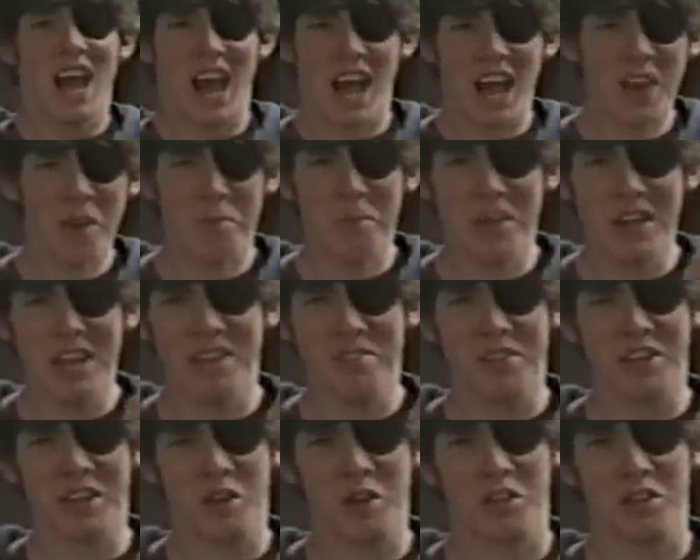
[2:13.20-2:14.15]
I don't believe in
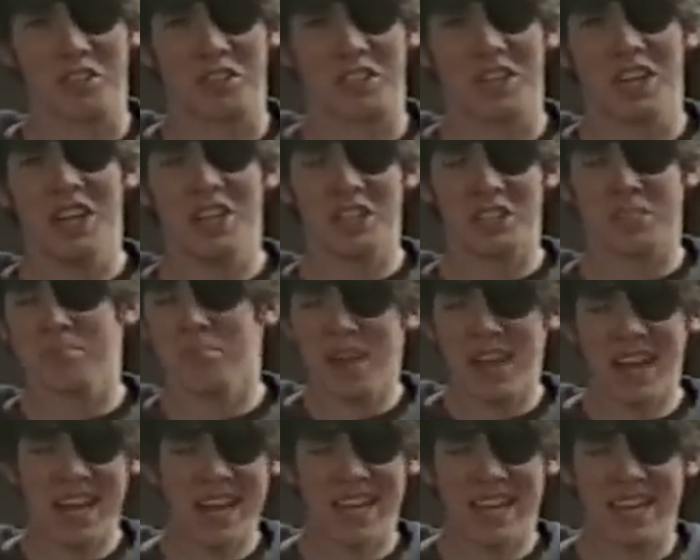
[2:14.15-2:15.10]
ghosts. Just
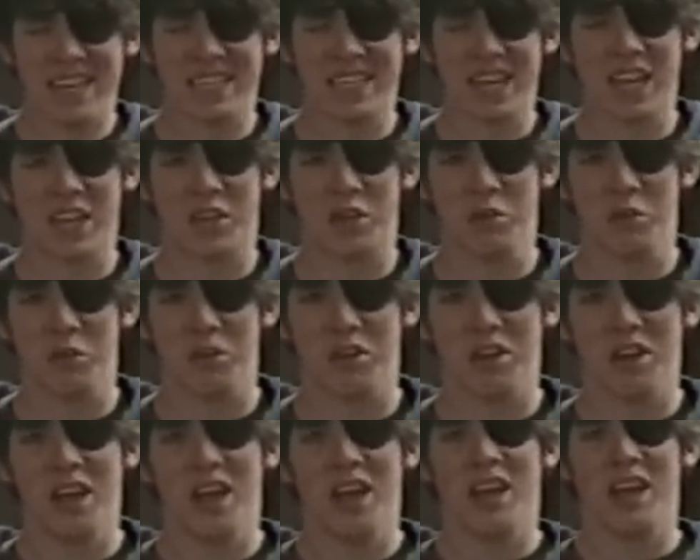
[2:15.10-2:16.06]
meddling kids like you.
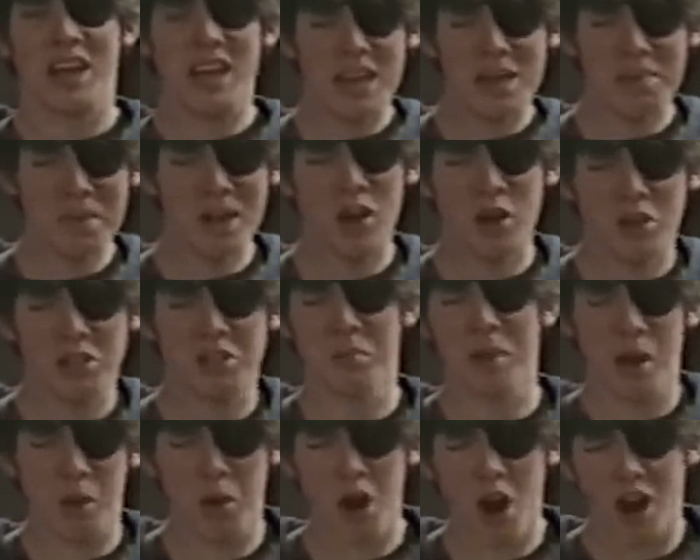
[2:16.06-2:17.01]
And leave me alone to my
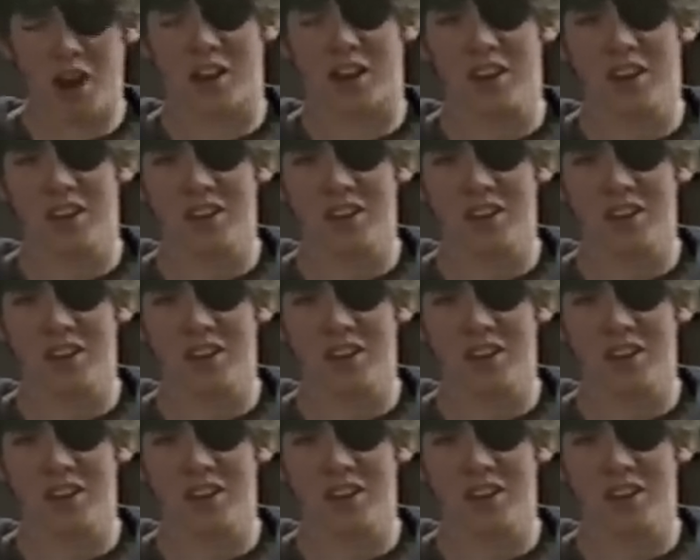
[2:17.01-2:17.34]
work.